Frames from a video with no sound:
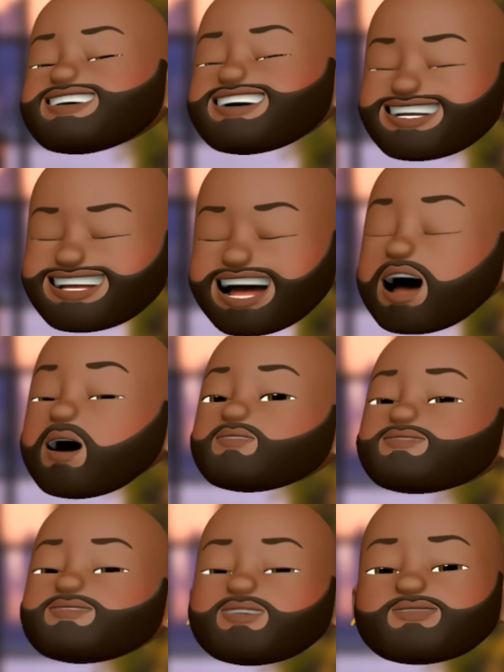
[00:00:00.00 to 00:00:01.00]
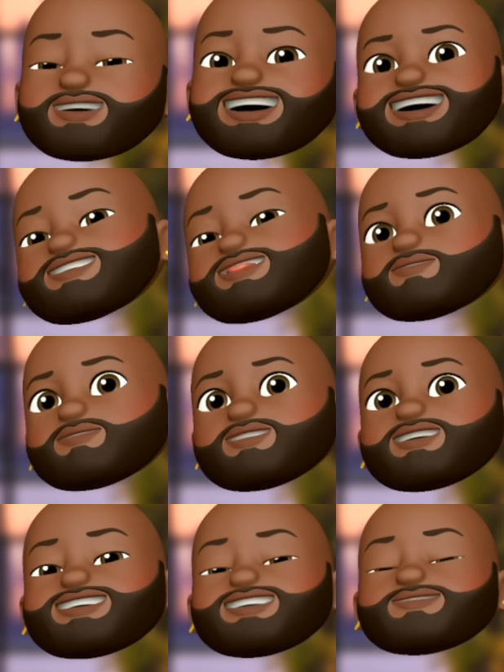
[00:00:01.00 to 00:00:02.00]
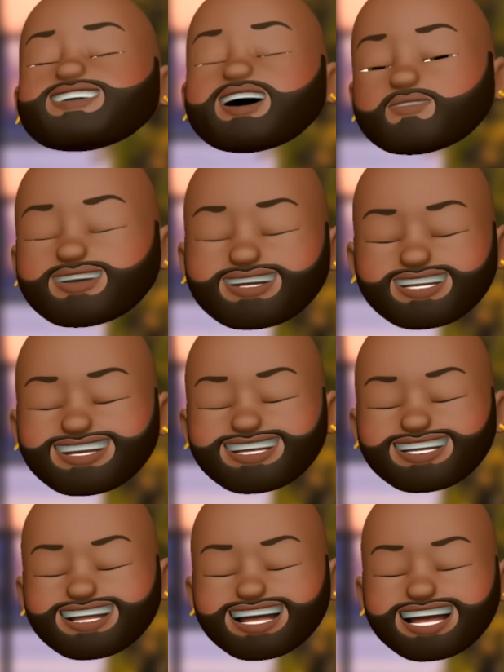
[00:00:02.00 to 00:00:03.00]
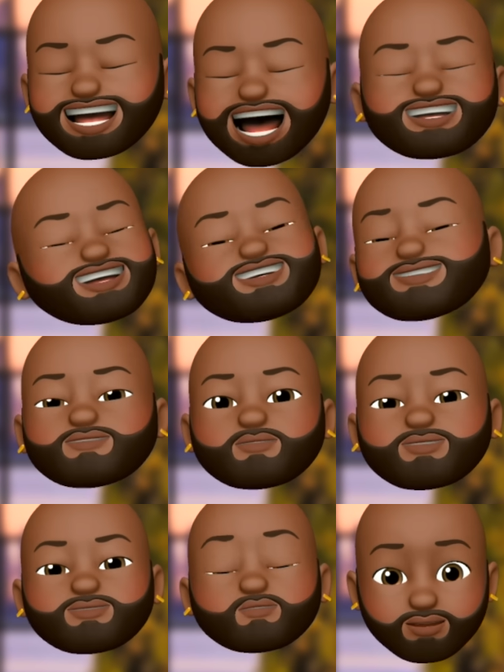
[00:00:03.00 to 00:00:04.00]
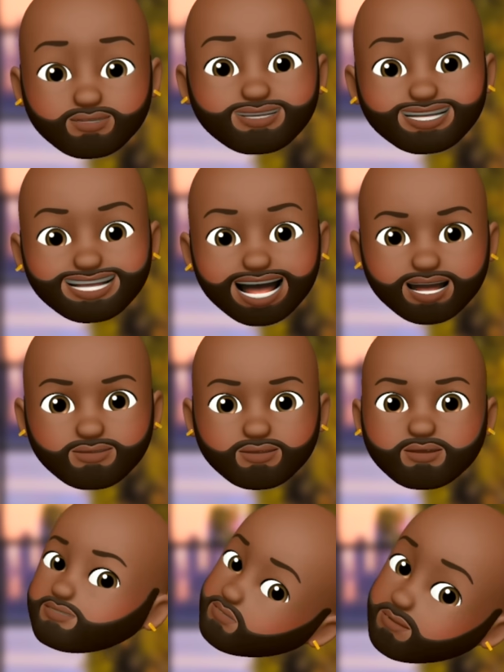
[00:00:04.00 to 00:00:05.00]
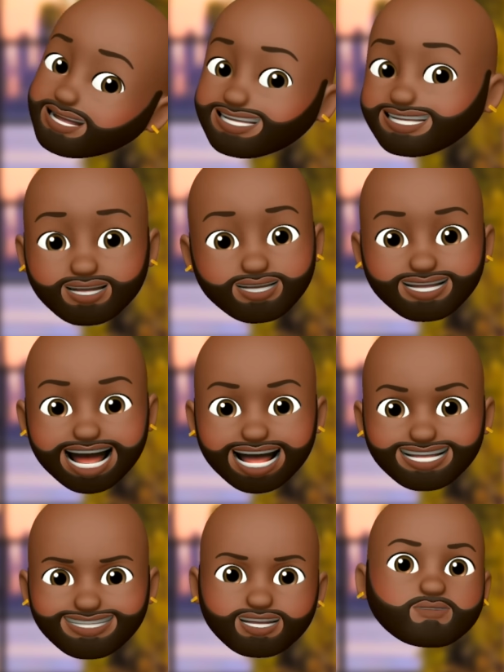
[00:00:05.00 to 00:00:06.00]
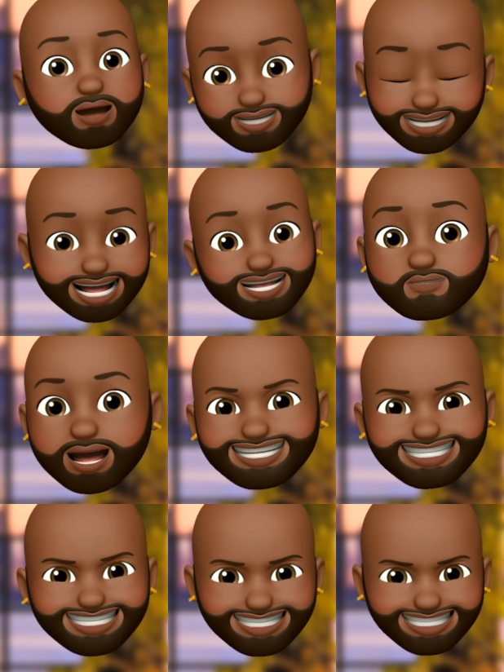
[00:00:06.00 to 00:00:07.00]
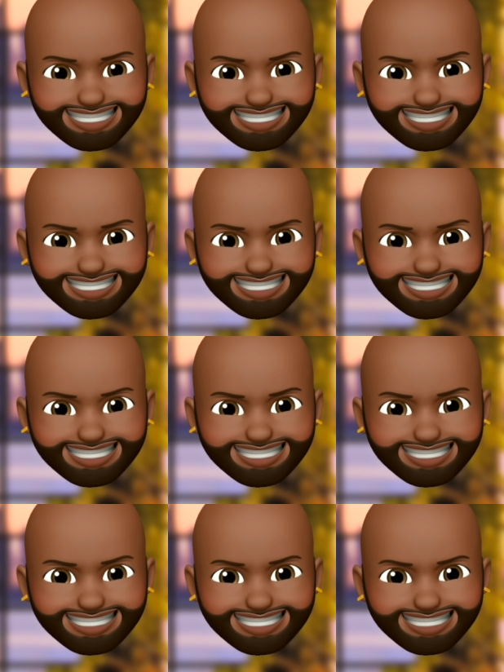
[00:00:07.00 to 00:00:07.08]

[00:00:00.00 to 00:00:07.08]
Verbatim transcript: more, before we get into more drama, I think this will be the perfect time for me to tell you guys about today's sponsor.